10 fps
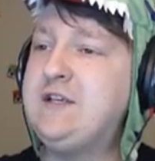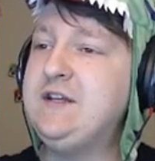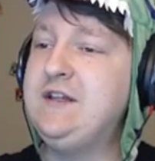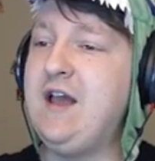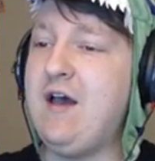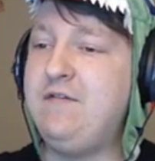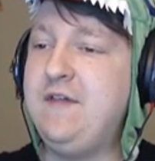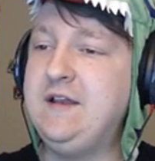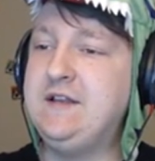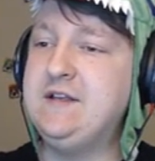actually, I
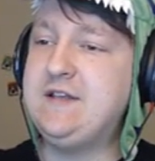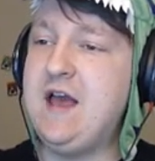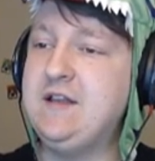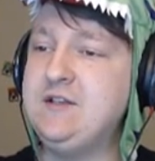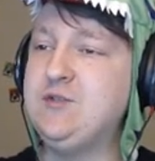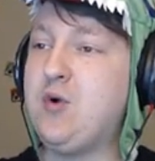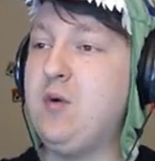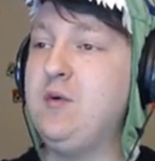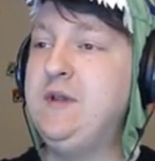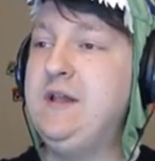think this hat is
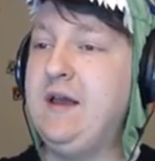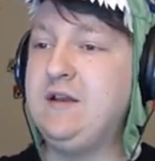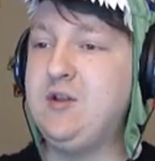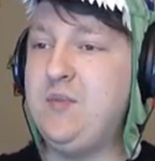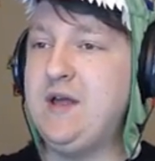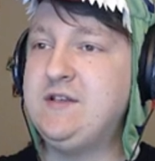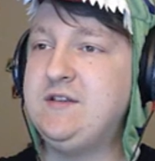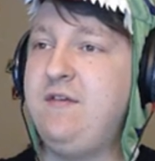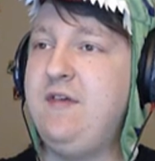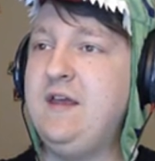probably like the
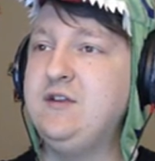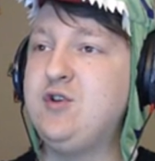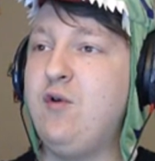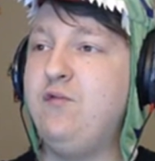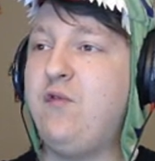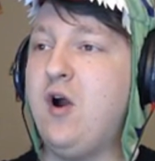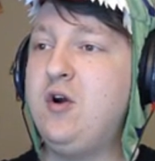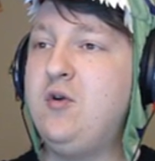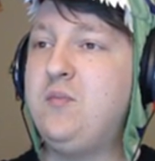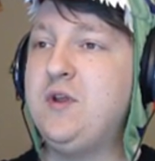best thing so
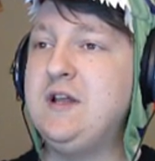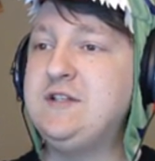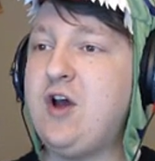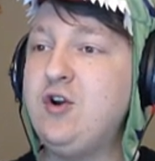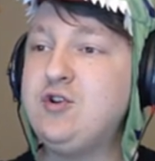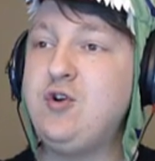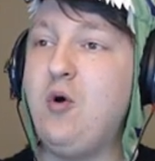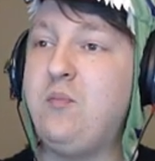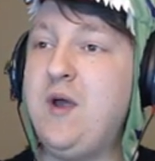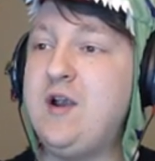far, but it's hard to
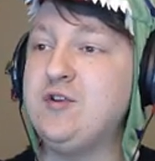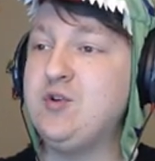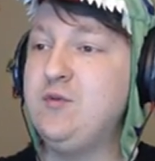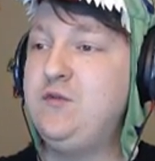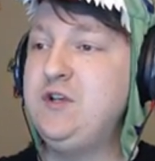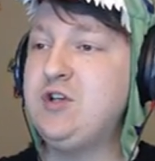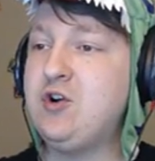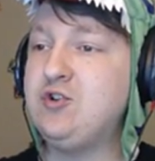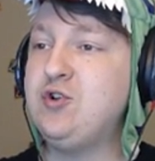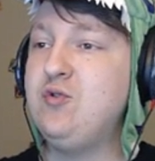compare. Some of these
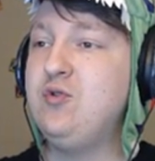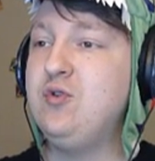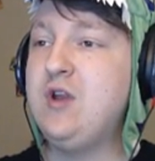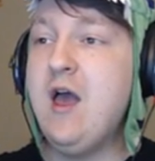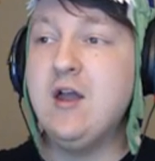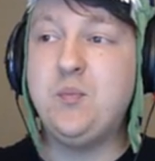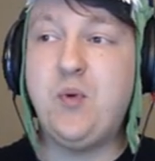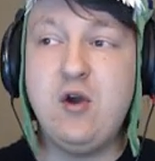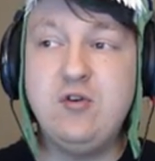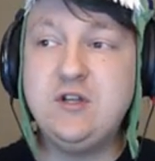are so good. The
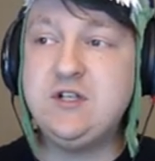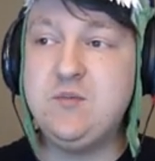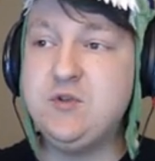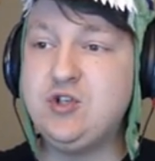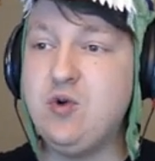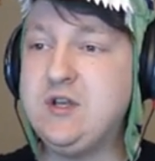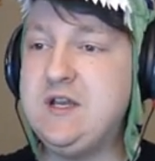pirate ship is so